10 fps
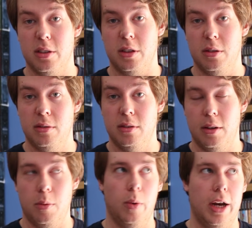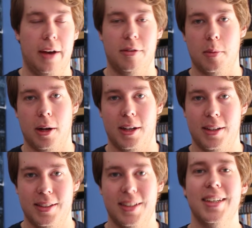soon when I have the money.
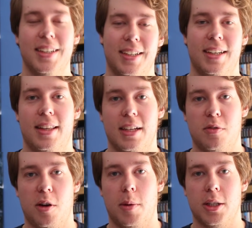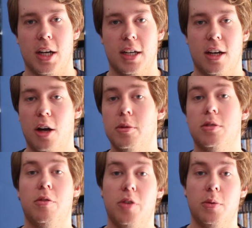Thanks very much, guys. I hope
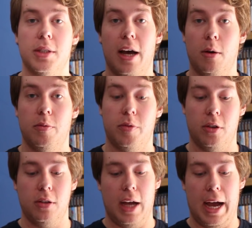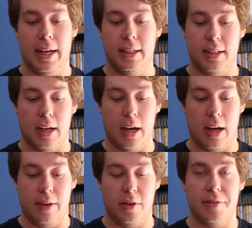this review was helpful, and
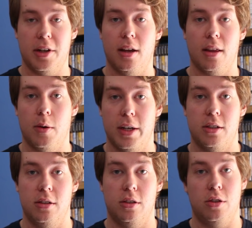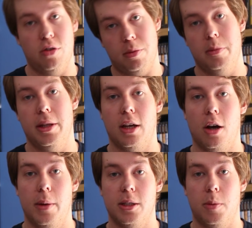if you have any other questions, just drop them in the
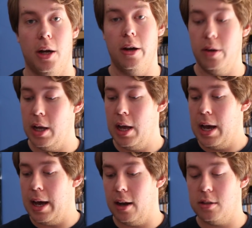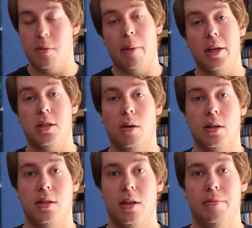comments below and I'll do my best to
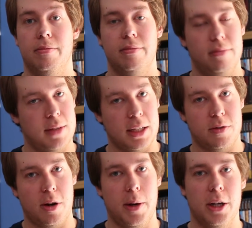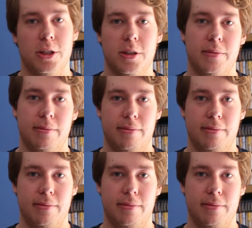answer them. Thanks very much.